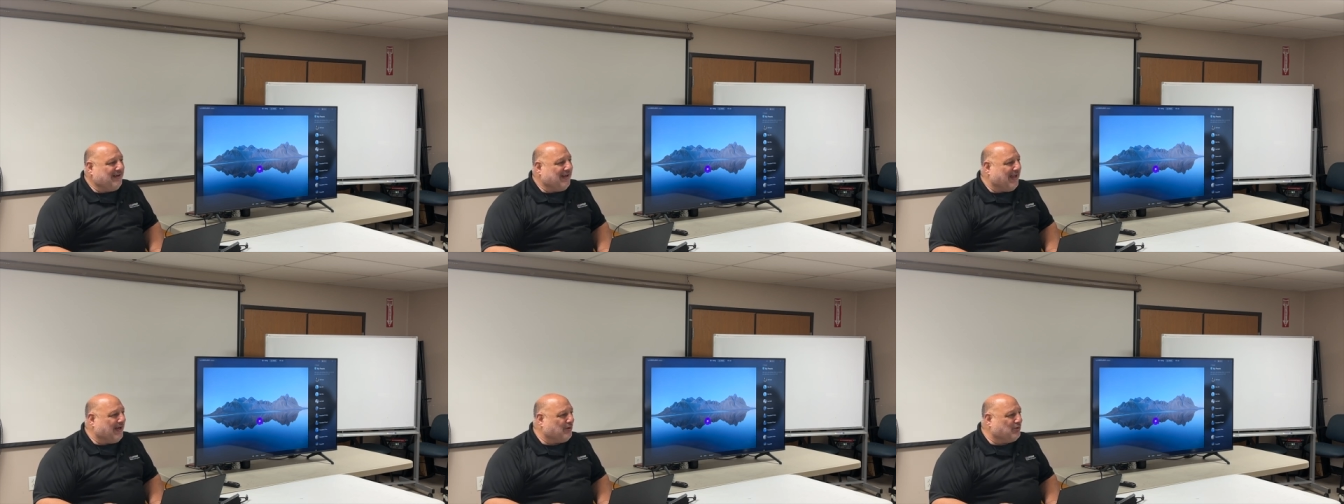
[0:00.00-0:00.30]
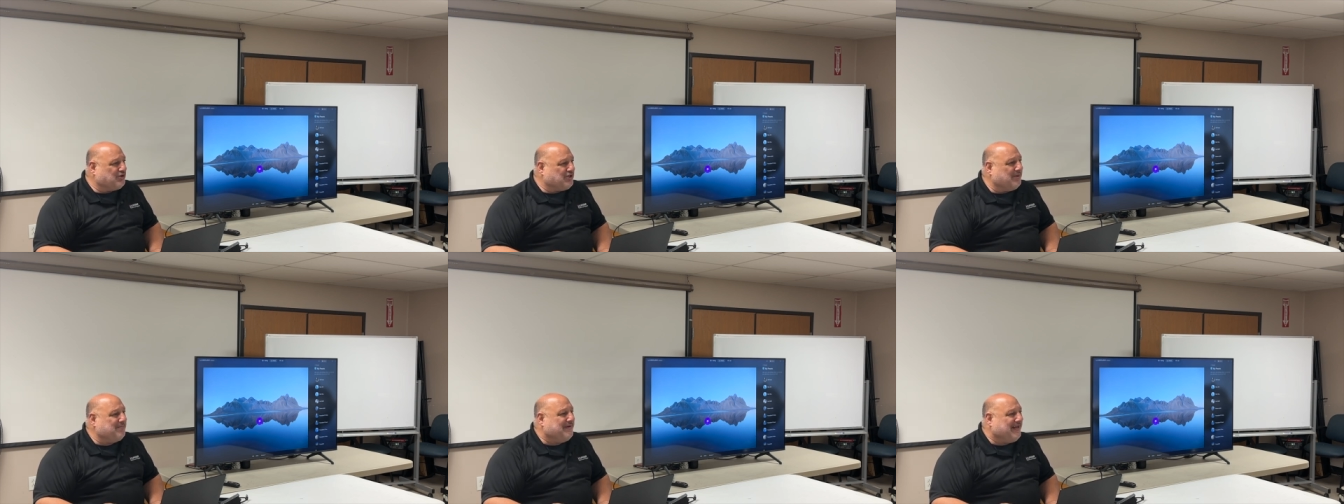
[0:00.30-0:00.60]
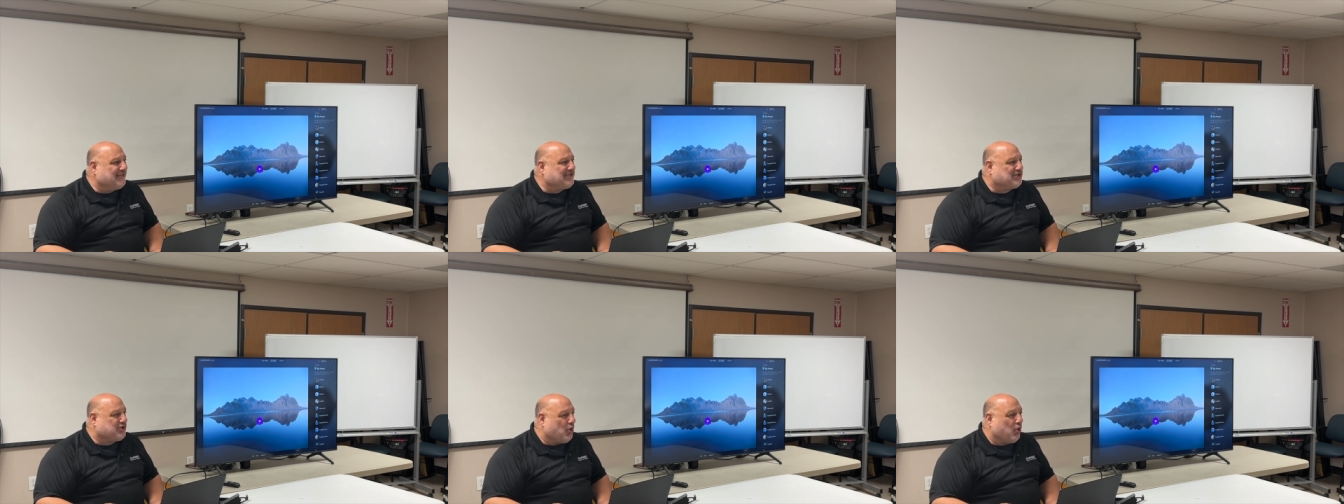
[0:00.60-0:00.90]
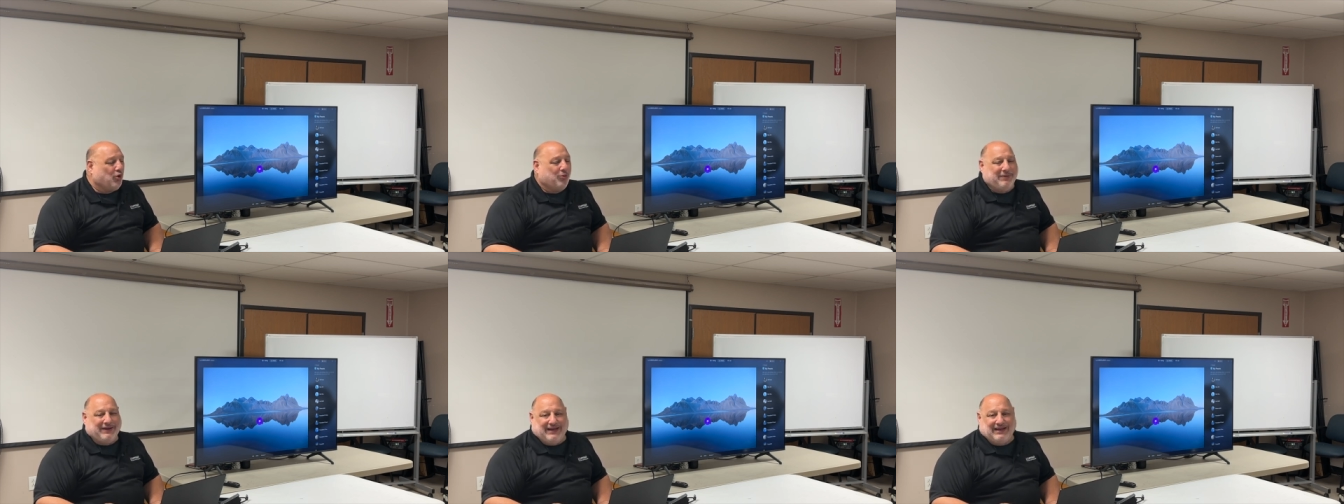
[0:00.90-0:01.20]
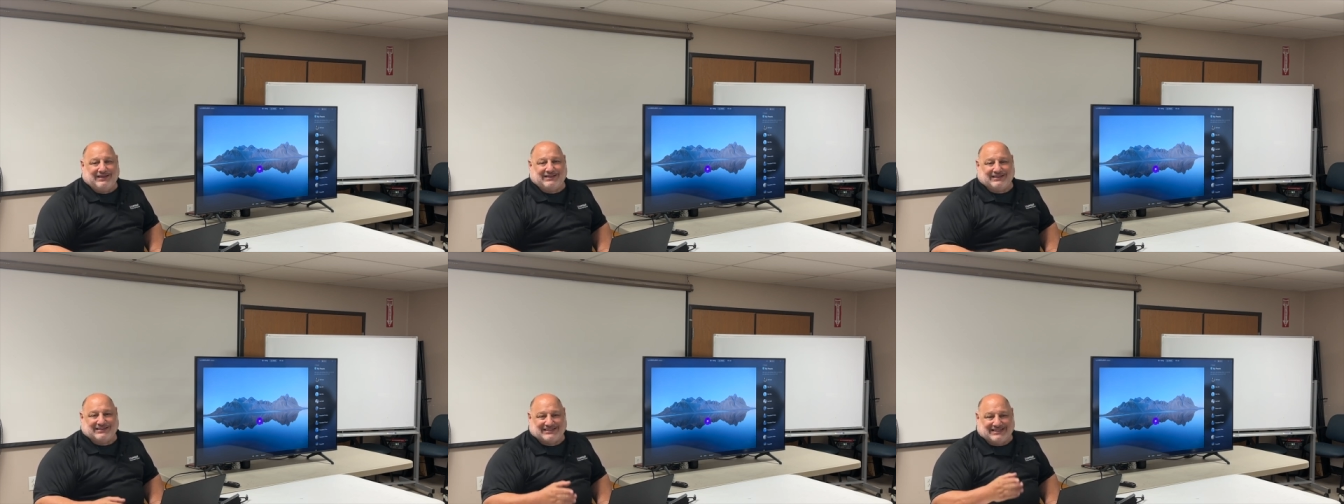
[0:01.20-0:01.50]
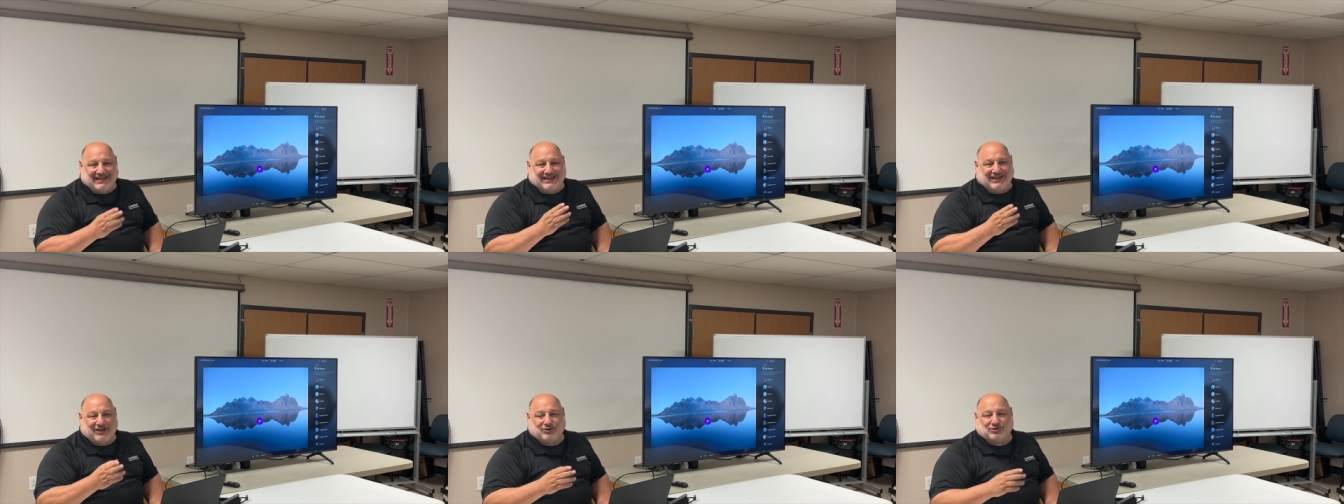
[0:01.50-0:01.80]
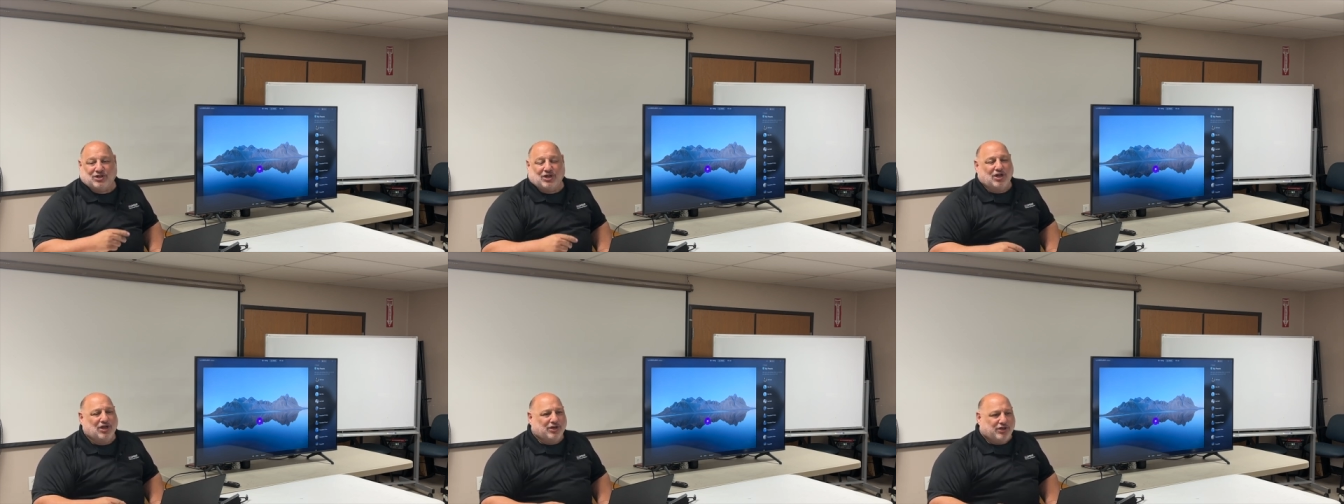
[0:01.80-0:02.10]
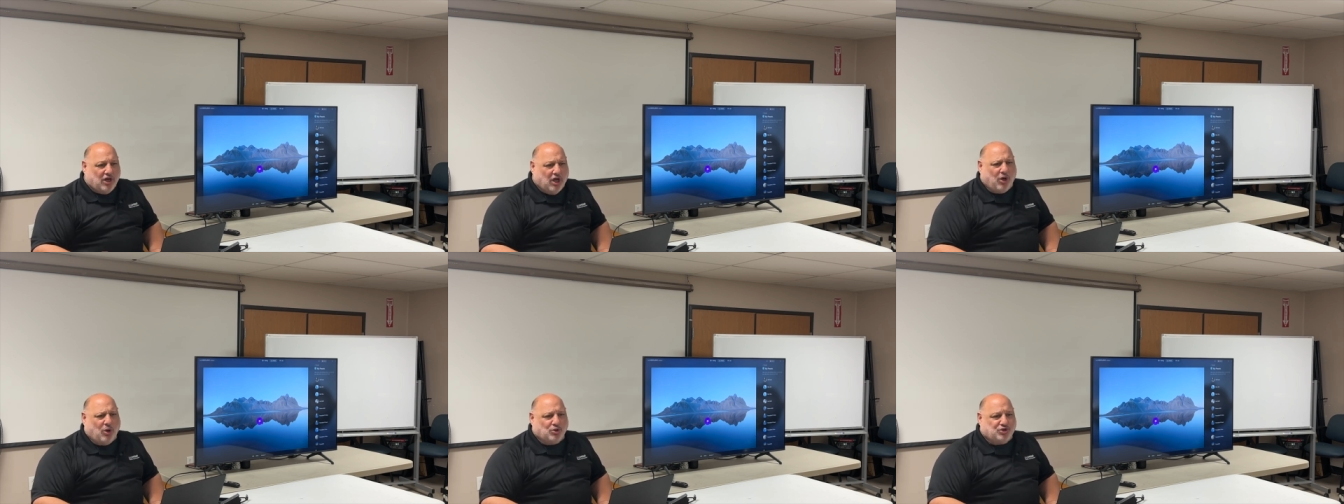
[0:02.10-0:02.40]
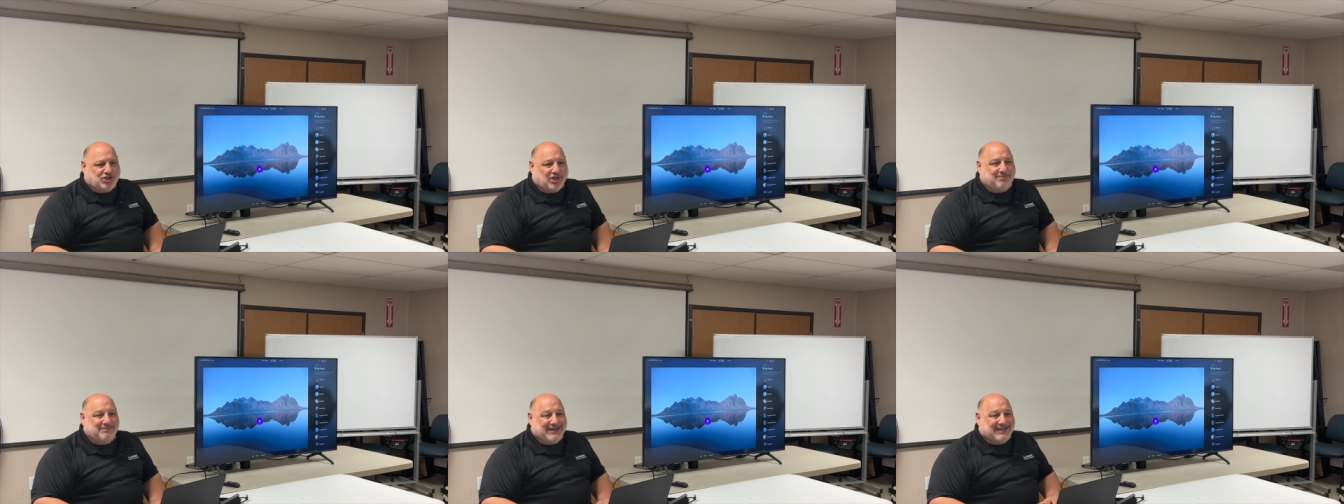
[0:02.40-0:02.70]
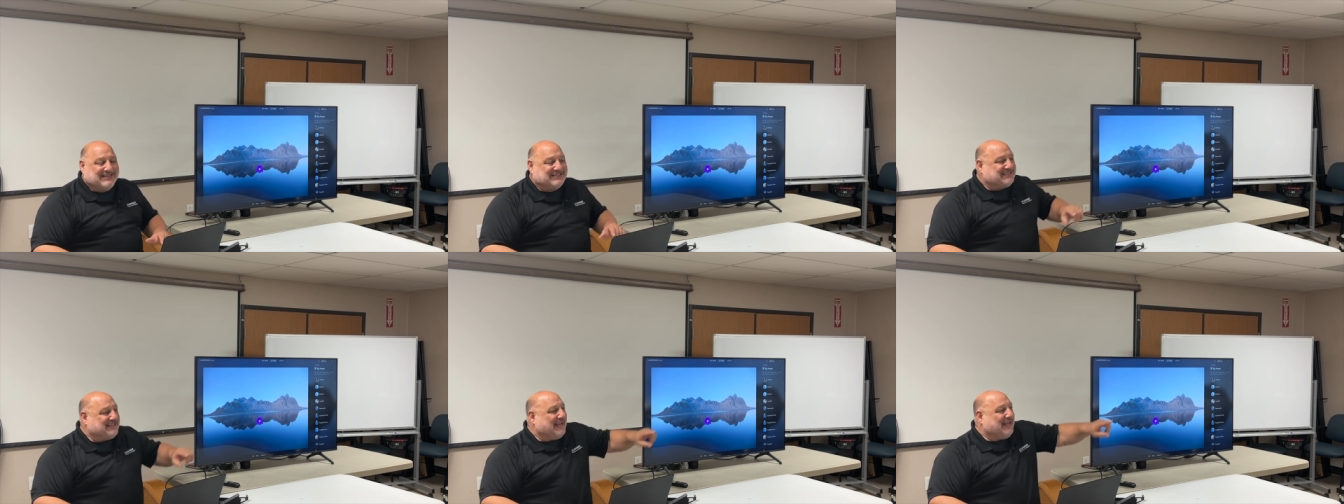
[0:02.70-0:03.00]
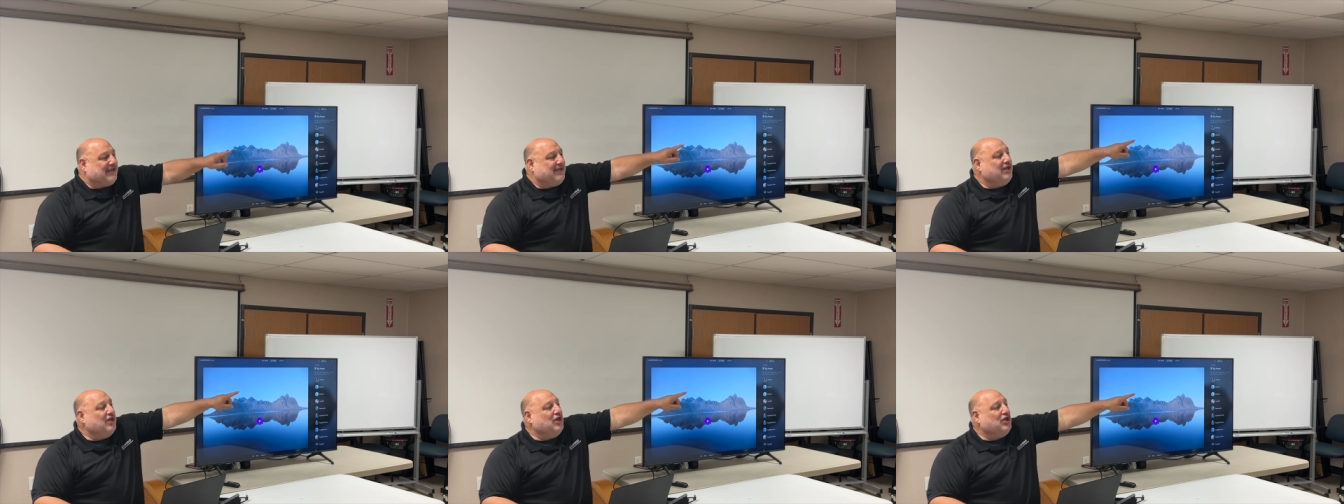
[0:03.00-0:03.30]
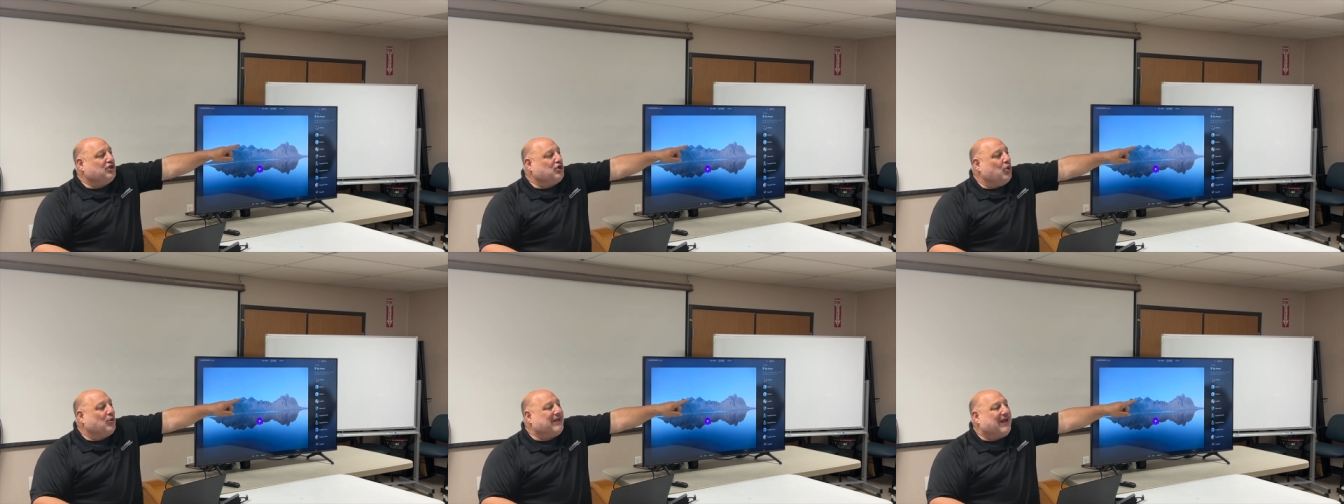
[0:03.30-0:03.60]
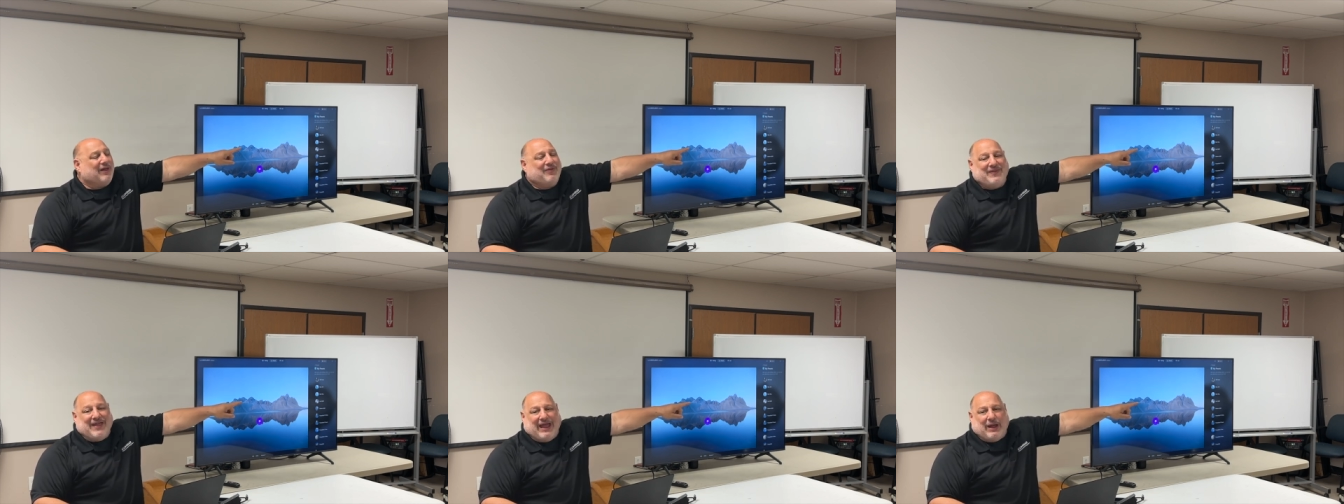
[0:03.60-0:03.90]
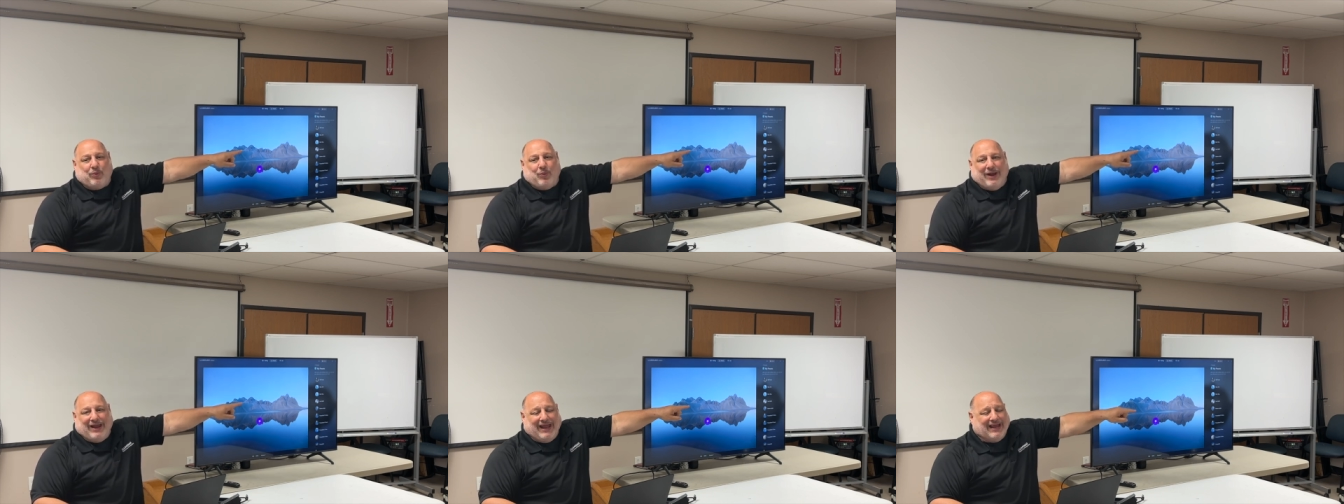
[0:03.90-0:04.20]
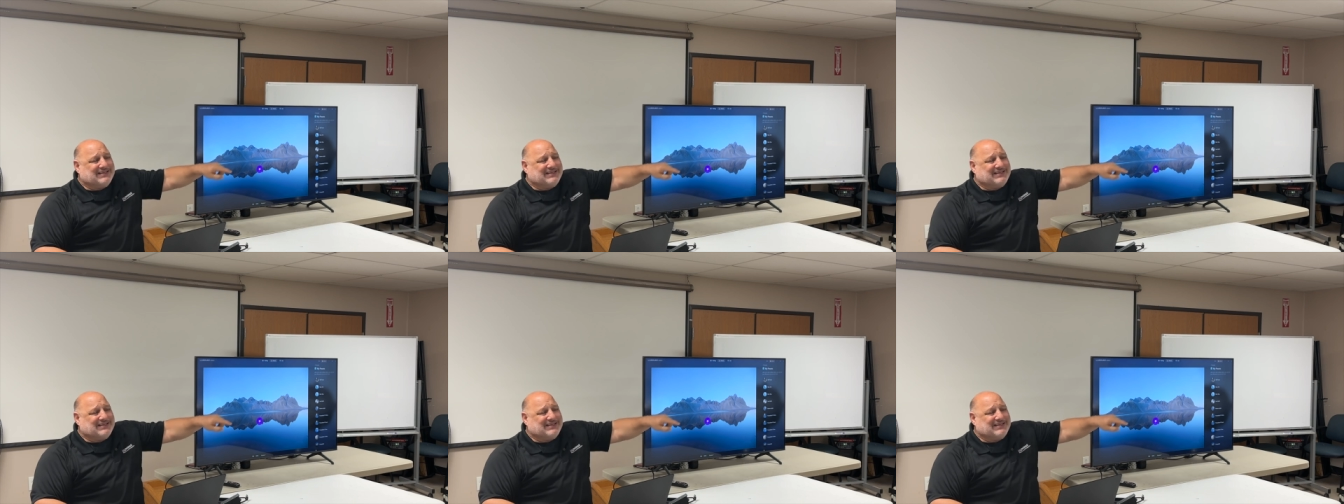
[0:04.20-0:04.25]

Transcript: I go, Jim Nix told me to stand. He goes, No, Jim Nix said go down that way.